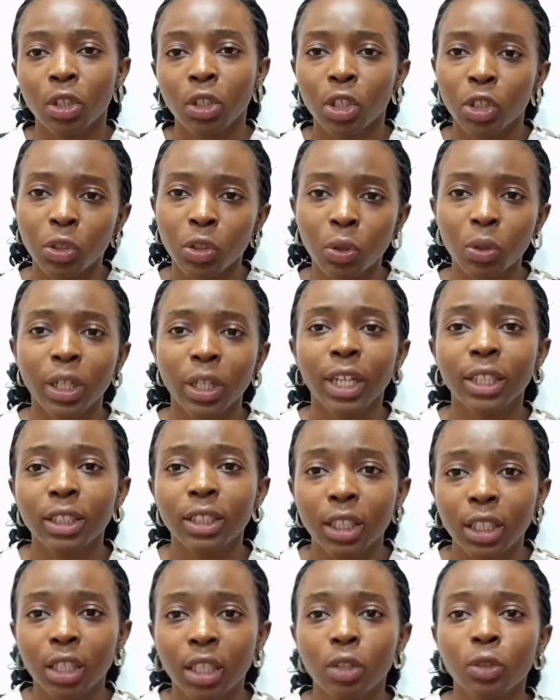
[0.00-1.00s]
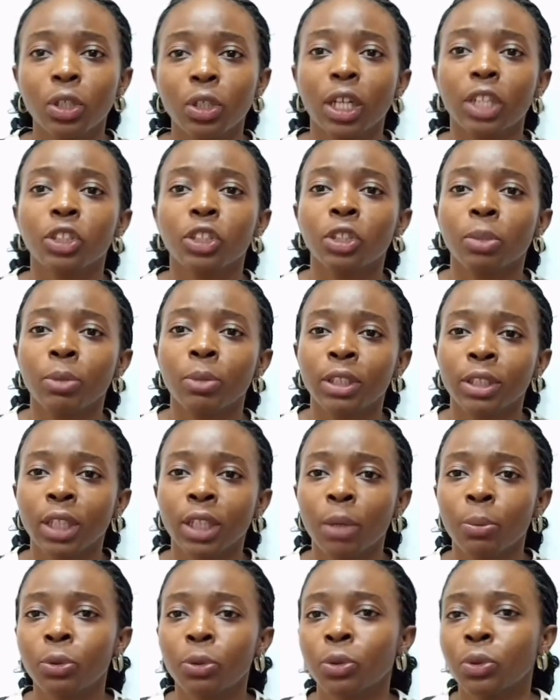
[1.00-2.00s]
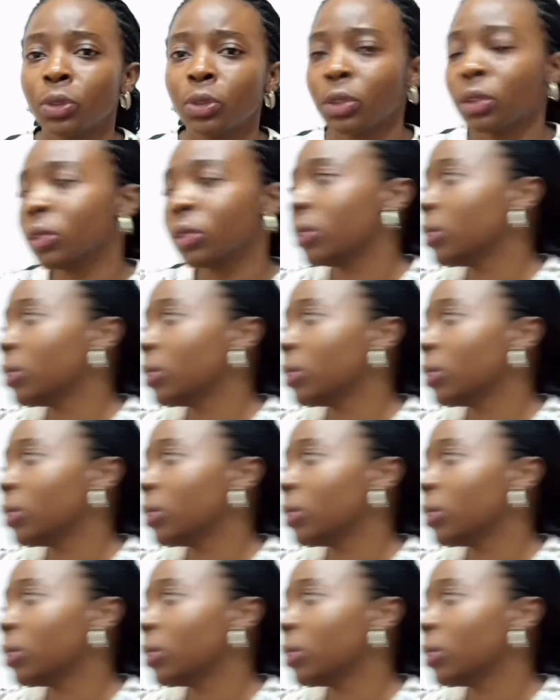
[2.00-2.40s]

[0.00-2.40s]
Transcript: So let's take a look at some examples.